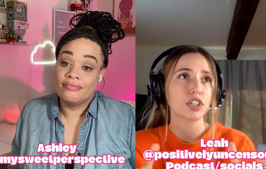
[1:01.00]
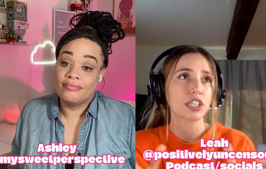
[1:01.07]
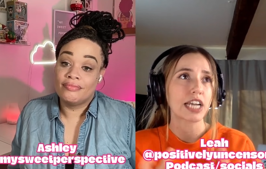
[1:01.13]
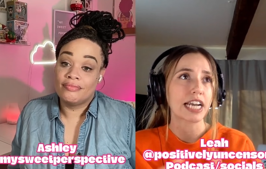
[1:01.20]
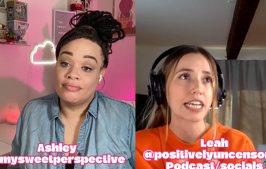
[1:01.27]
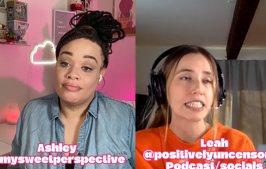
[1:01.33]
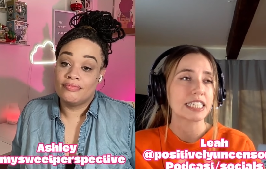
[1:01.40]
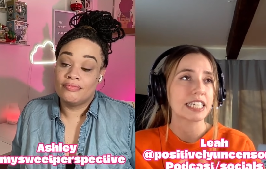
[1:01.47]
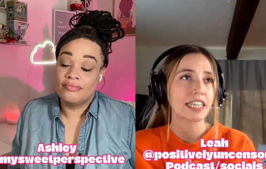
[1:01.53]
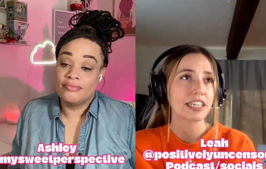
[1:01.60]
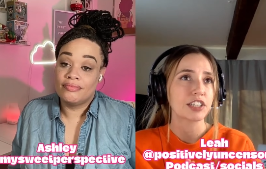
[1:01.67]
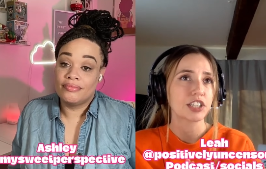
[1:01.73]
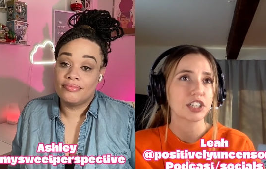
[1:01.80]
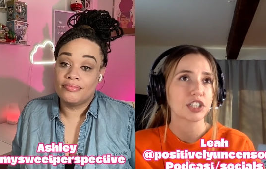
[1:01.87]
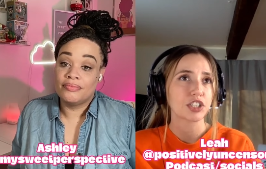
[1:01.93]
Speaker 1: for 19
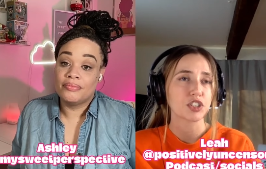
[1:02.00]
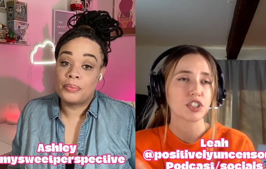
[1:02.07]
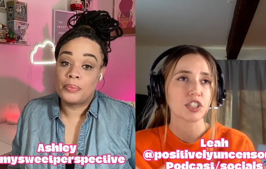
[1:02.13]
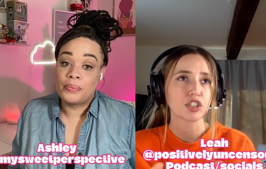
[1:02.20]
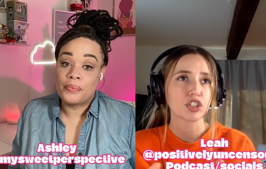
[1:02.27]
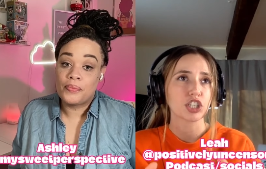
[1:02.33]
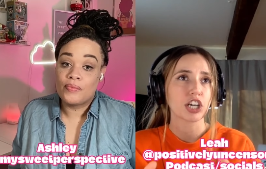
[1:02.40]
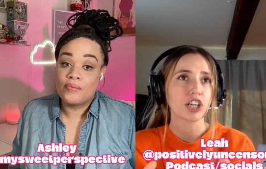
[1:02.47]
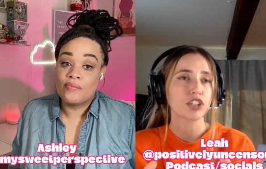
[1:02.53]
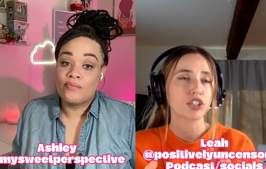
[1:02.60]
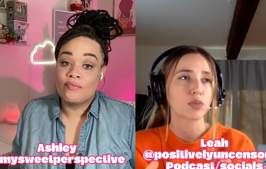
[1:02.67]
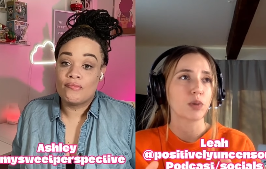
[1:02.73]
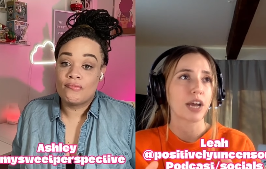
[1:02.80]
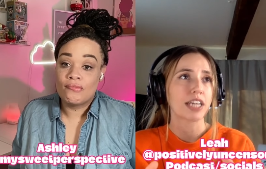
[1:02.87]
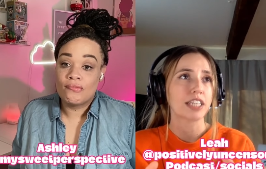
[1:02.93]
years. She
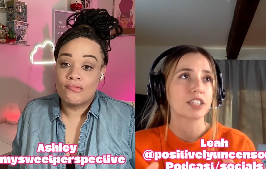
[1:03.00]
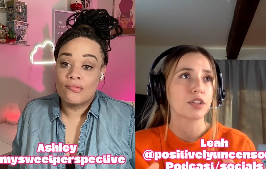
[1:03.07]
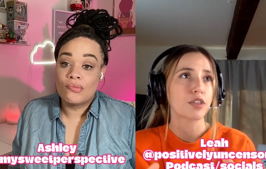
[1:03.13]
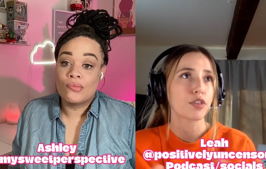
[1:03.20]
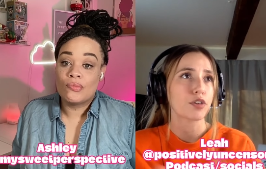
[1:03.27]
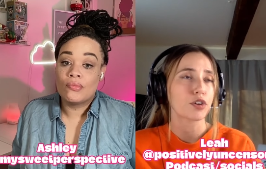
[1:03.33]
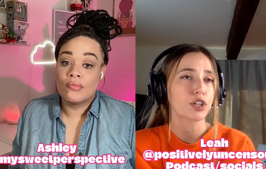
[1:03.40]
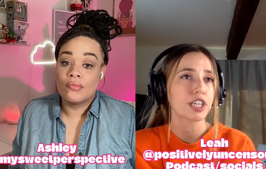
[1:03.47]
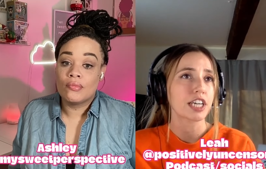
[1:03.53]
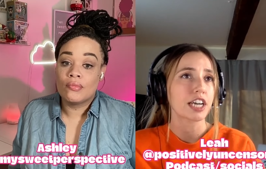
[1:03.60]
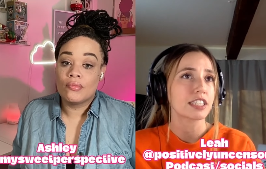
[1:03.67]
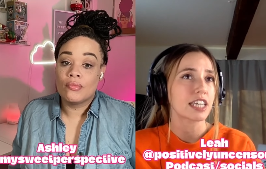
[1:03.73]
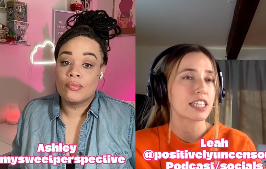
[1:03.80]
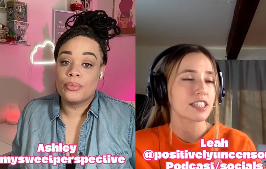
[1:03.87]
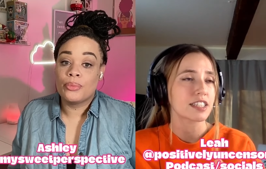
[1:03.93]
underwent 30
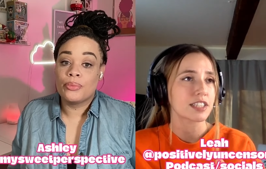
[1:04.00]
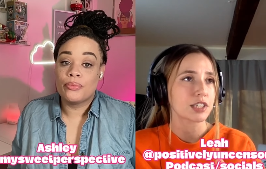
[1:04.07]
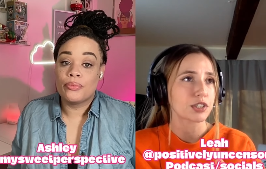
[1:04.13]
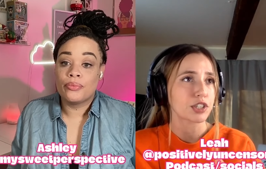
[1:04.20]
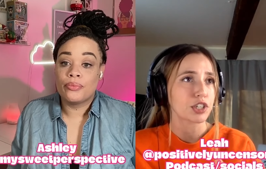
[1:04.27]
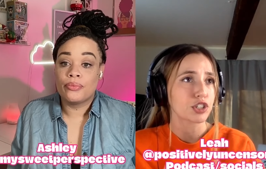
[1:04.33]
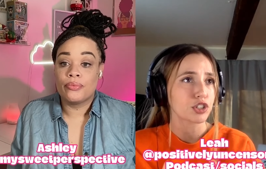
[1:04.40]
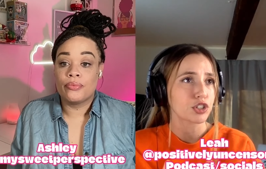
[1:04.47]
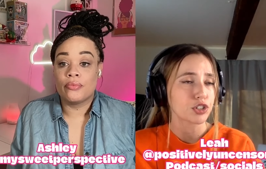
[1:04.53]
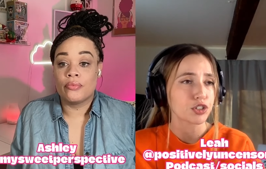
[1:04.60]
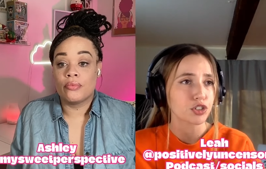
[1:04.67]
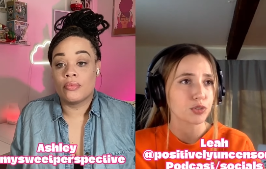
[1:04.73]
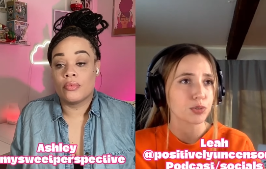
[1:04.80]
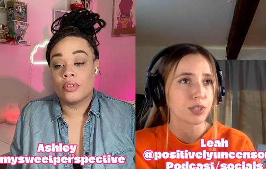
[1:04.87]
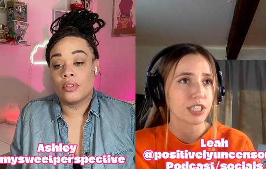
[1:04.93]
unnecessary
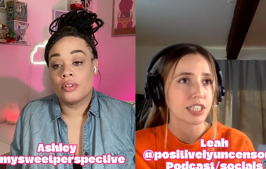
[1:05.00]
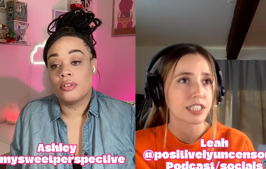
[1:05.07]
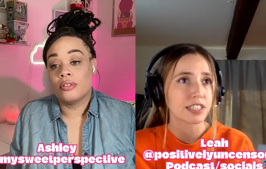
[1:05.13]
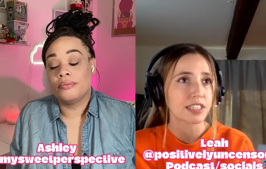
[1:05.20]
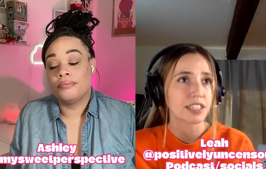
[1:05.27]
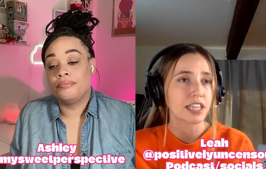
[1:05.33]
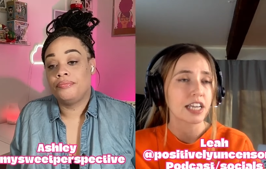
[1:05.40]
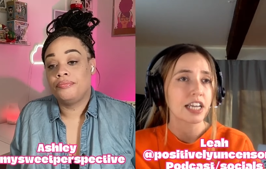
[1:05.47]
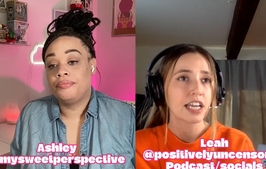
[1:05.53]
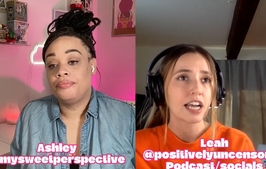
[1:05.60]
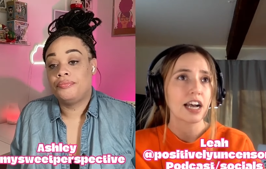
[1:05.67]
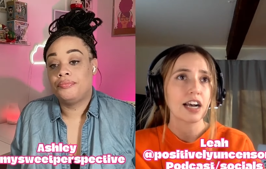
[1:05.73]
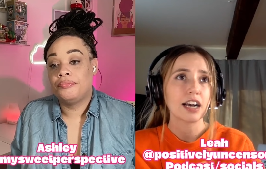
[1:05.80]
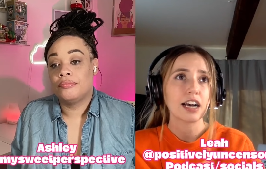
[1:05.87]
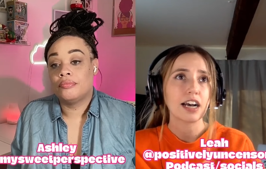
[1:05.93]
surgeries
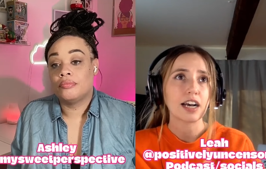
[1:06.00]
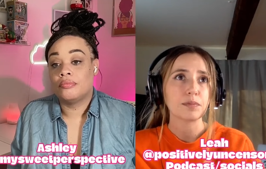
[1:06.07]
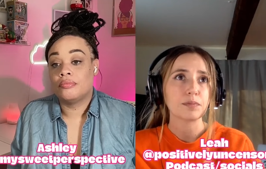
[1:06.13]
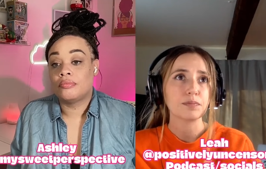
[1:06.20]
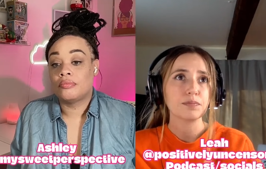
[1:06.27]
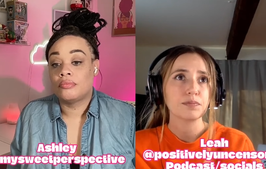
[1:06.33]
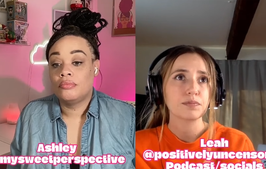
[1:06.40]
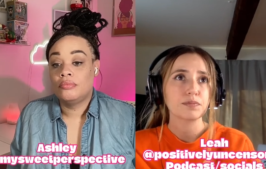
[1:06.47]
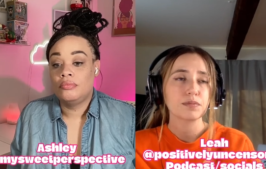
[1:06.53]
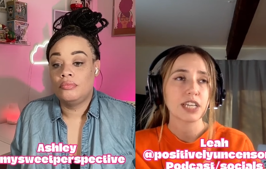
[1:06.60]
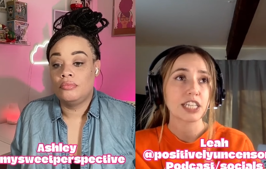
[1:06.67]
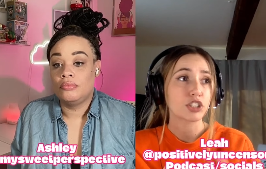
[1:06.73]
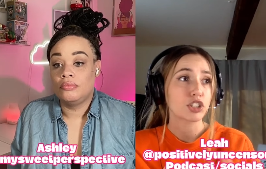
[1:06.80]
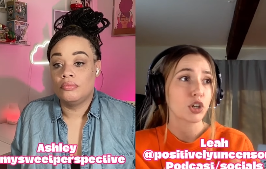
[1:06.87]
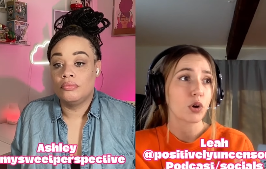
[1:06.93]
um,
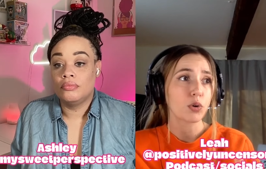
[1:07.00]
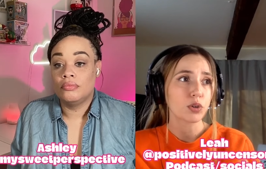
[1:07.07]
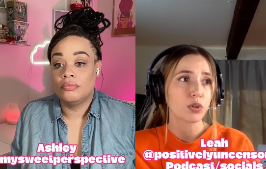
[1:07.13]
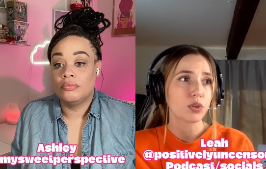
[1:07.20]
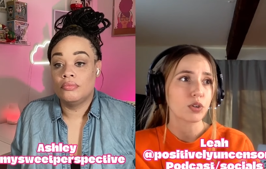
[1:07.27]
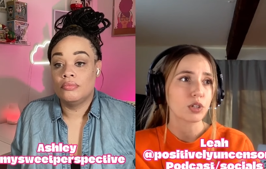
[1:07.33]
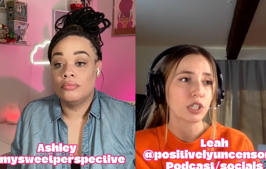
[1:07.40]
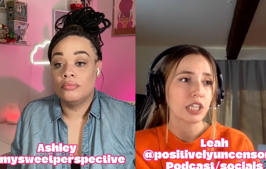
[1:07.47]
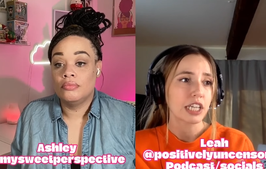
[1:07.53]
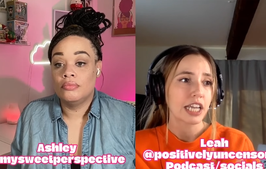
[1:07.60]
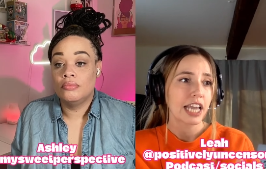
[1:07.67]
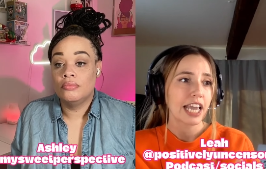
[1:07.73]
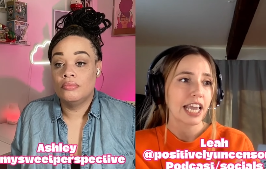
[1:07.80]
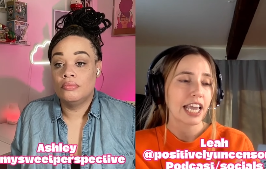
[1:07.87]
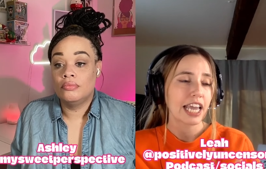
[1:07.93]
in total,
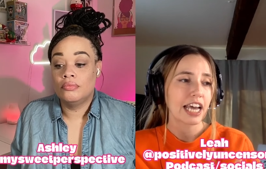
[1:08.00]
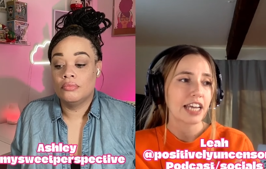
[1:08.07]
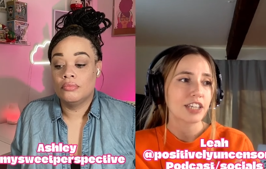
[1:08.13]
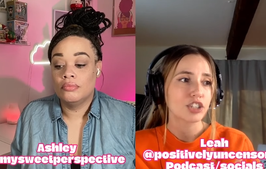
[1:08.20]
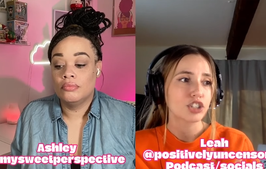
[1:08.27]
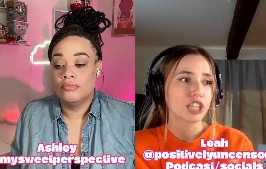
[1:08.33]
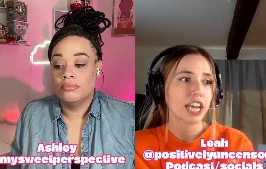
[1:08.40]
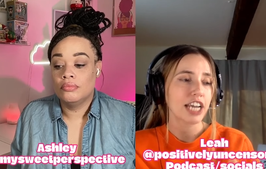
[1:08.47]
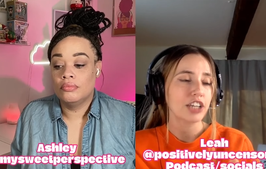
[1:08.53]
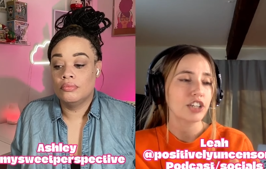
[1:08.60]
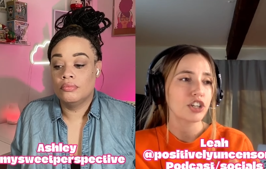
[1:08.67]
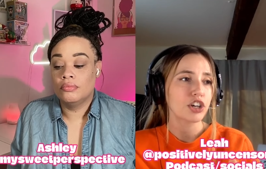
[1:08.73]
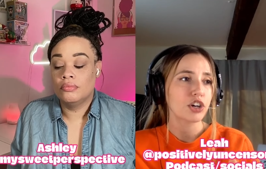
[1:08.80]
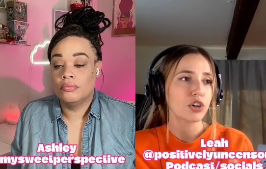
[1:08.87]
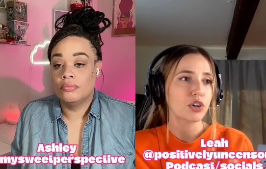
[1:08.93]
and she had
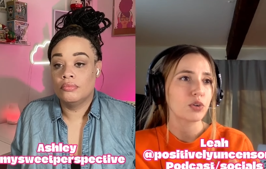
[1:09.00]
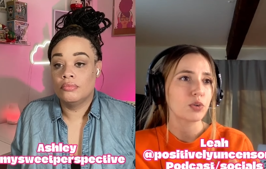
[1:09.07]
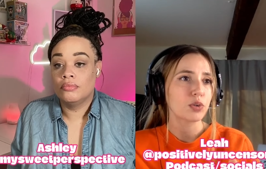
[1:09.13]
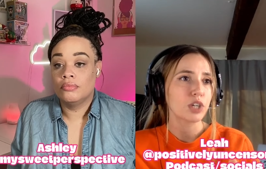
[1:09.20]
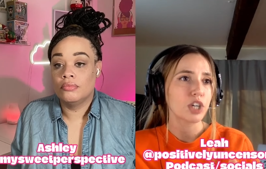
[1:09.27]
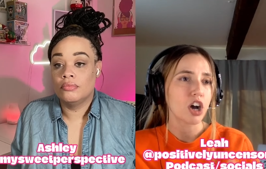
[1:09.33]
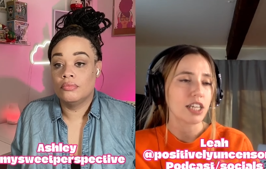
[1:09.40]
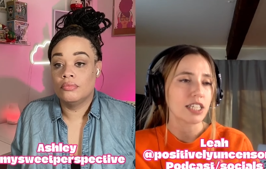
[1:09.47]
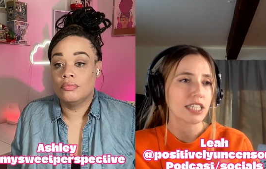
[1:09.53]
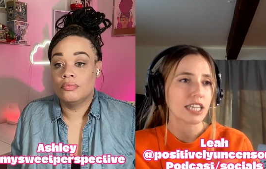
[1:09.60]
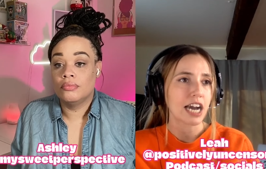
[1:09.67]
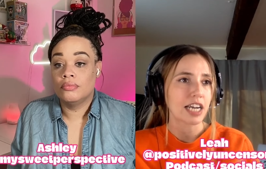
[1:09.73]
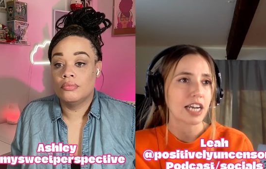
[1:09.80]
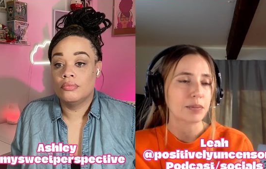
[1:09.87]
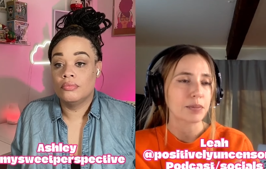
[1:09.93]
no
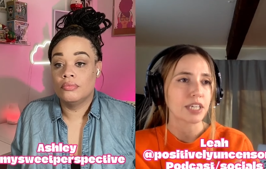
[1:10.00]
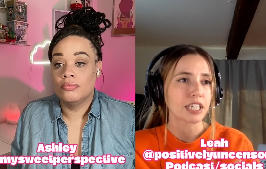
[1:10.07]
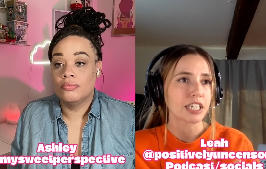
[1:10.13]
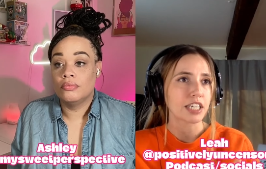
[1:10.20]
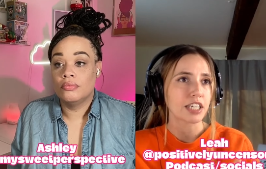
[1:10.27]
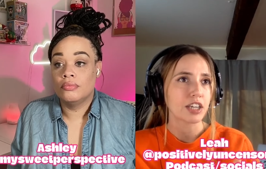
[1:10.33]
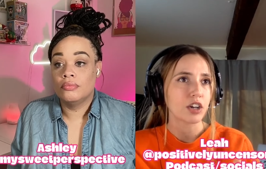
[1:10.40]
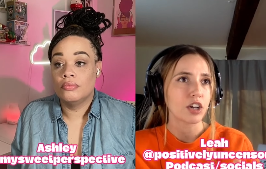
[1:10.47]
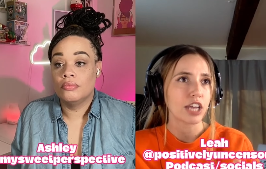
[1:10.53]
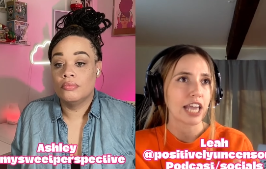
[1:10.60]
autonomy.